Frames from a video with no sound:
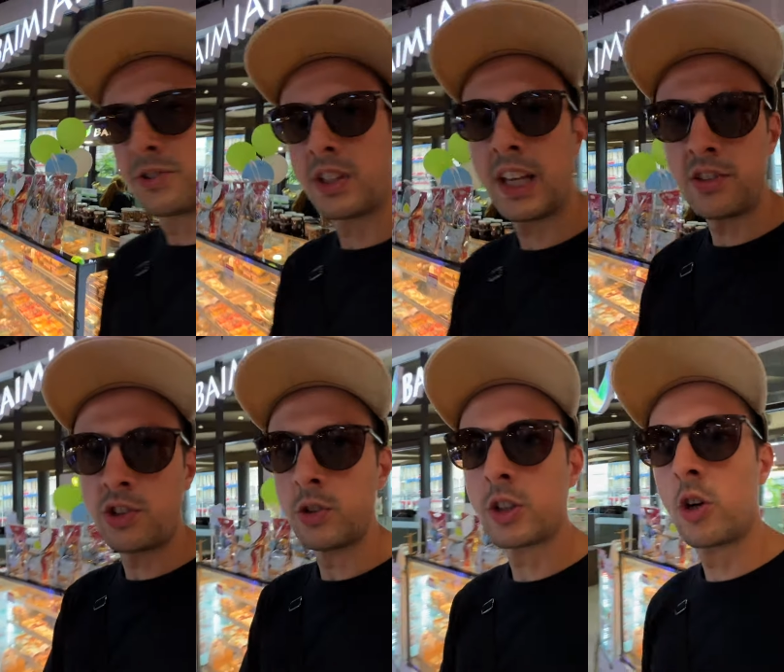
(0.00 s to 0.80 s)
To get
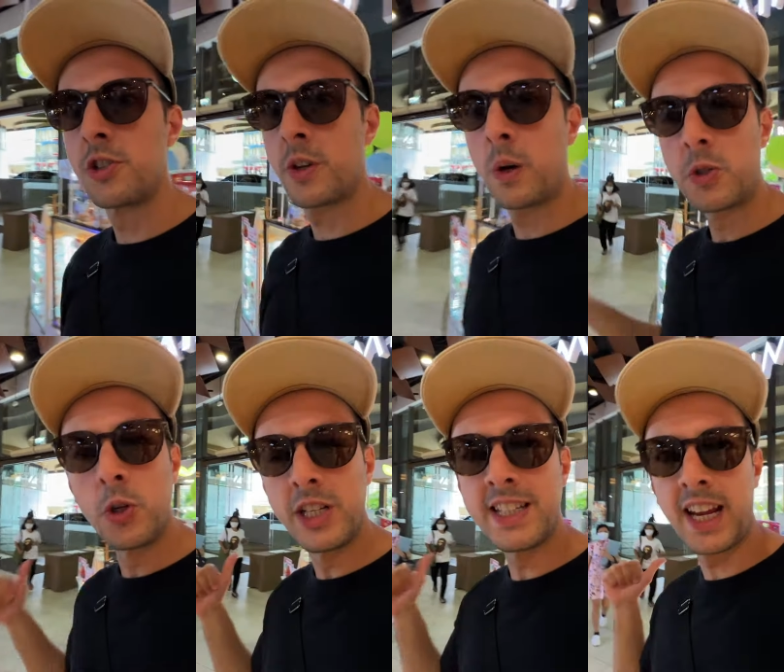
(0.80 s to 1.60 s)
to the condo, I would
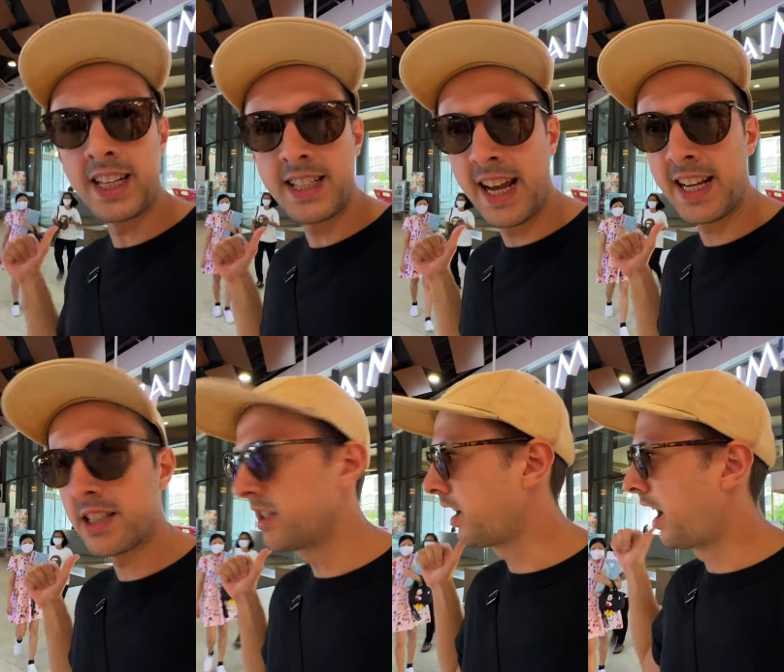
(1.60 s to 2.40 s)
usually take this
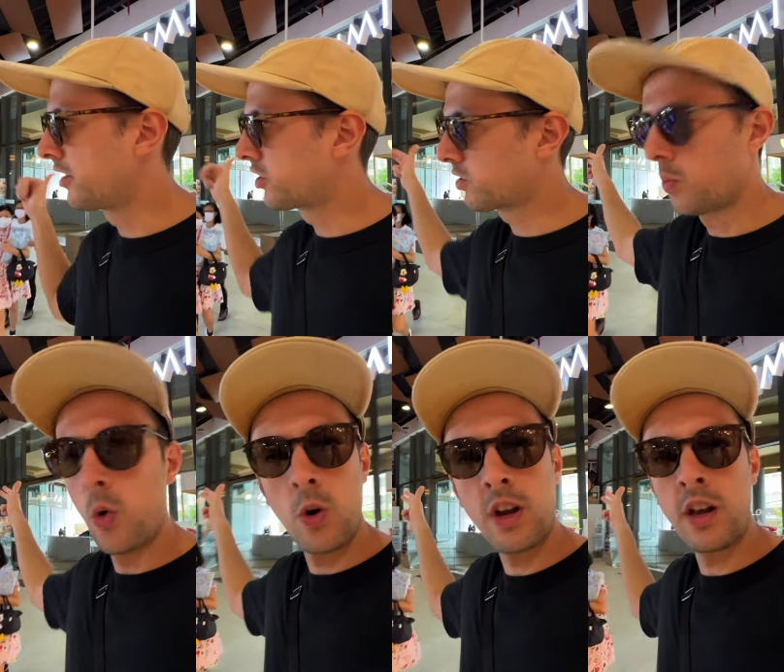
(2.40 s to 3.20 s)
exit and just
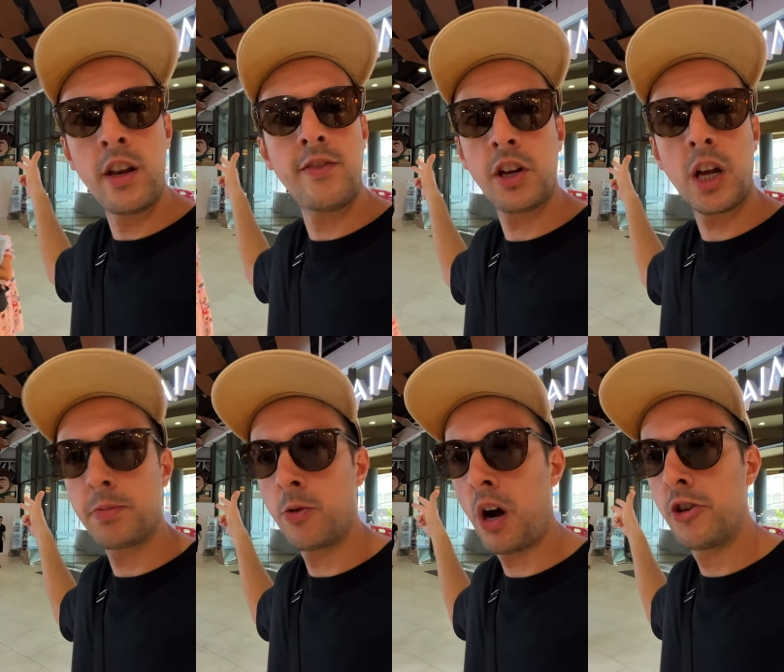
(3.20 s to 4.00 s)
walk another
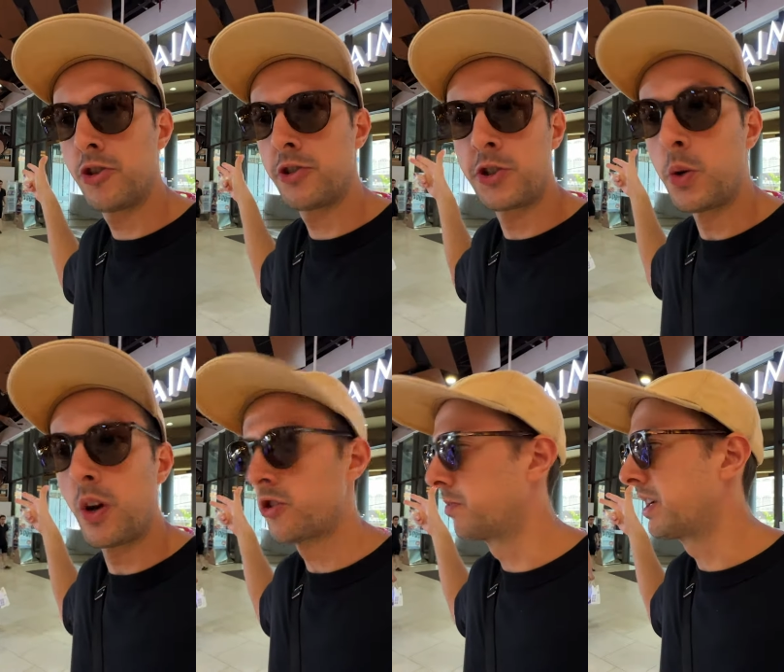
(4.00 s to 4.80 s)
couple
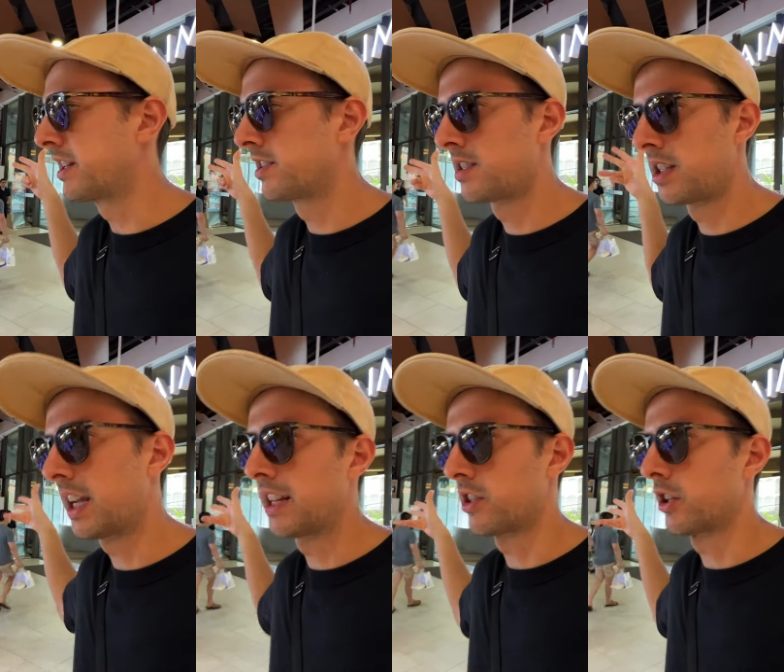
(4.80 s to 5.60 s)
200 meters to
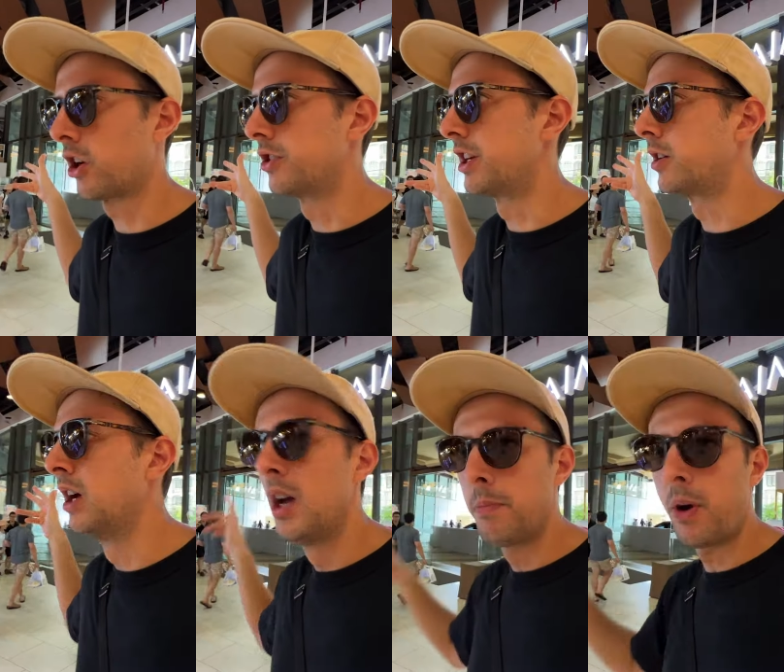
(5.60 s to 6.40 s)
get to the condo.
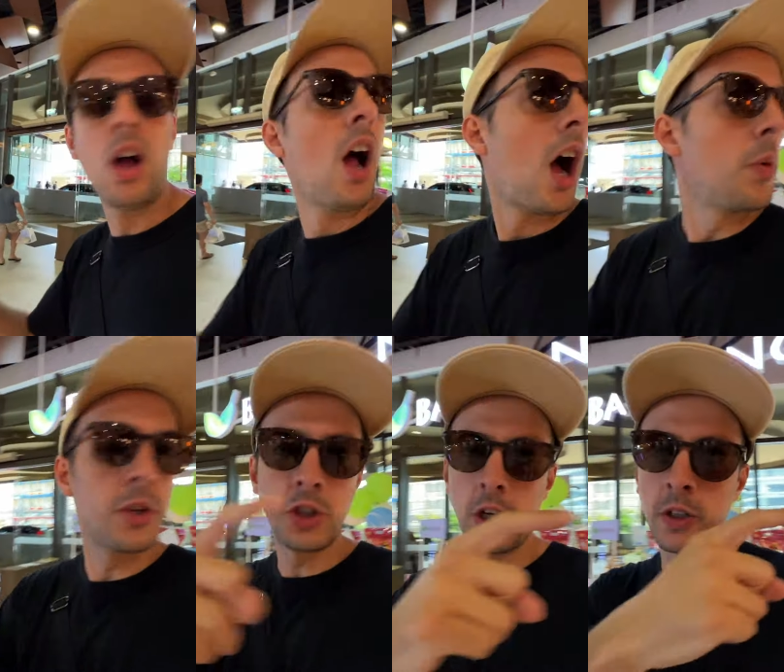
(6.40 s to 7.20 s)
But I want
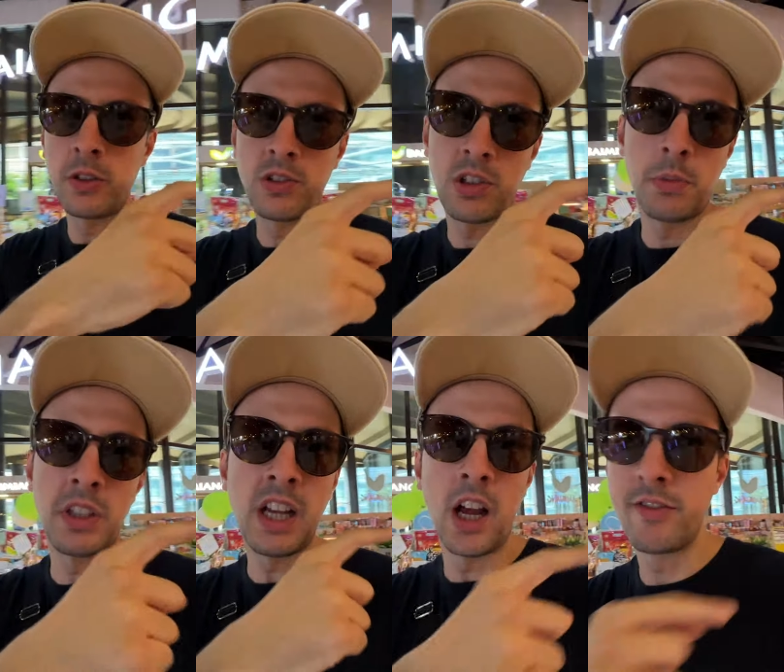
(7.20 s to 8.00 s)
to show you some of
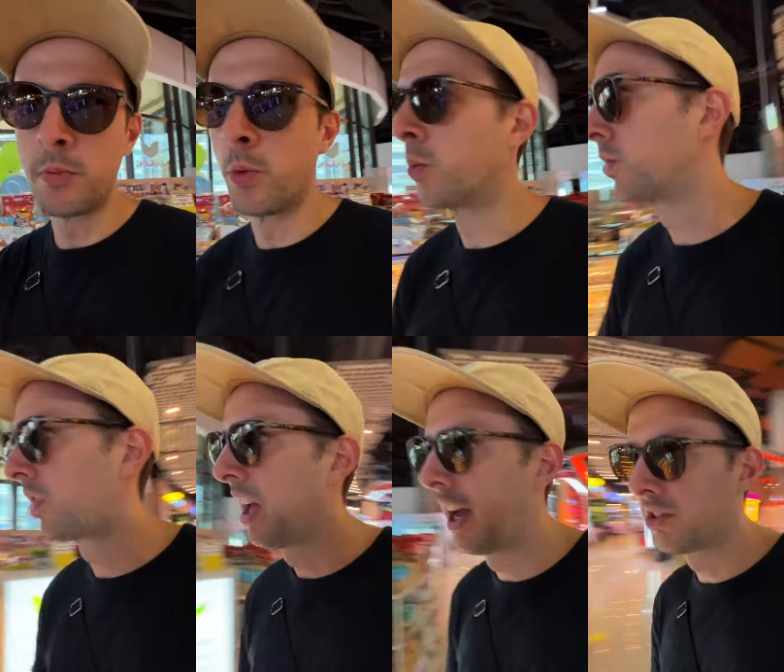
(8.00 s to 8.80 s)
the other malls
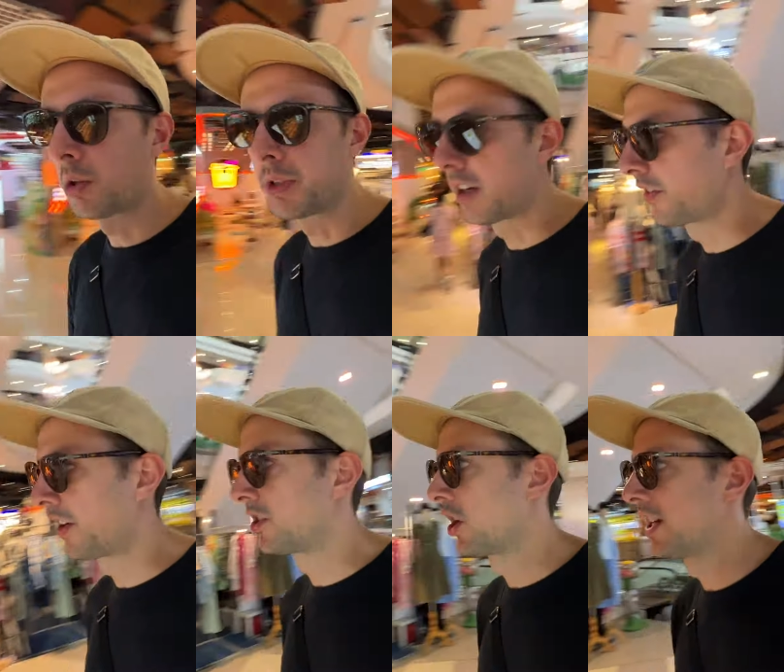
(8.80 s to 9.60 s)
and some of the other
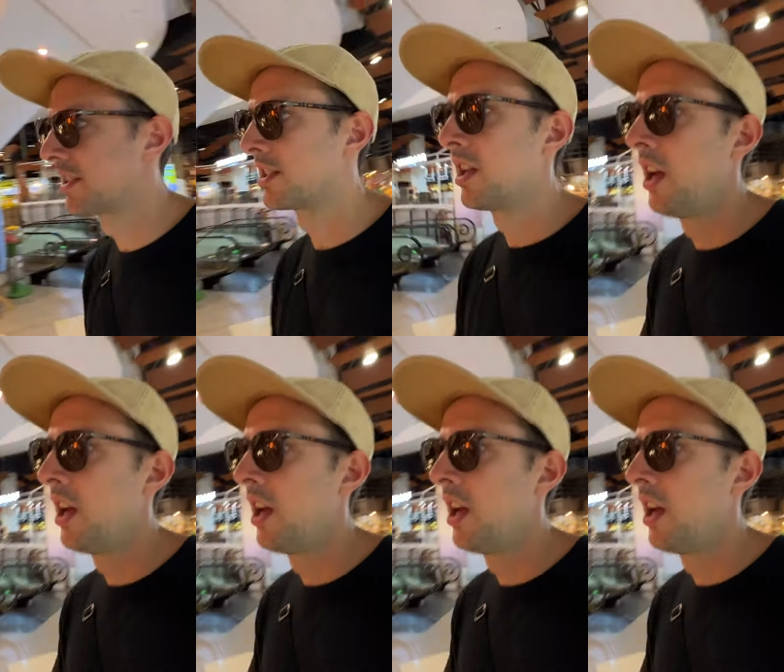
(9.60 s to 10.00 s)
franchises